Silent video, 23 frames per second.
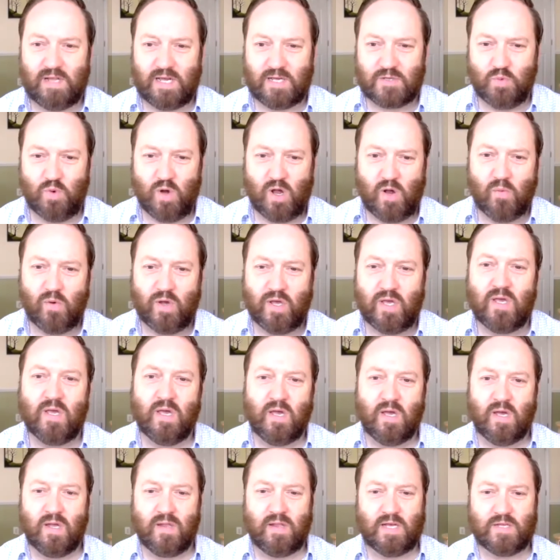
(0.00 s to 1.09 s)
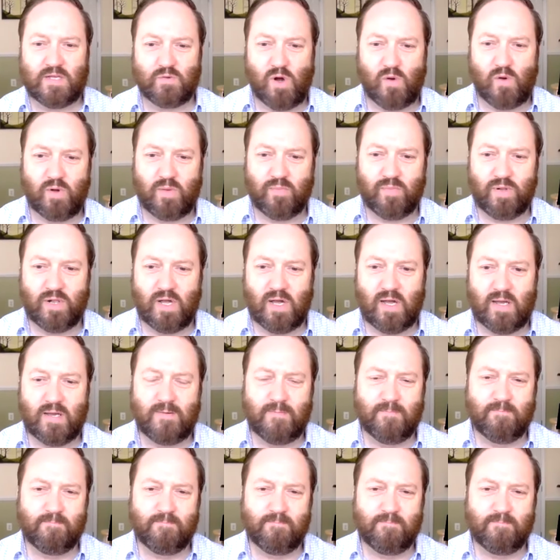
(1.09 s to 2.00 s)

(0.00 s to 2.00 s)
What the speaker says: That's where we play.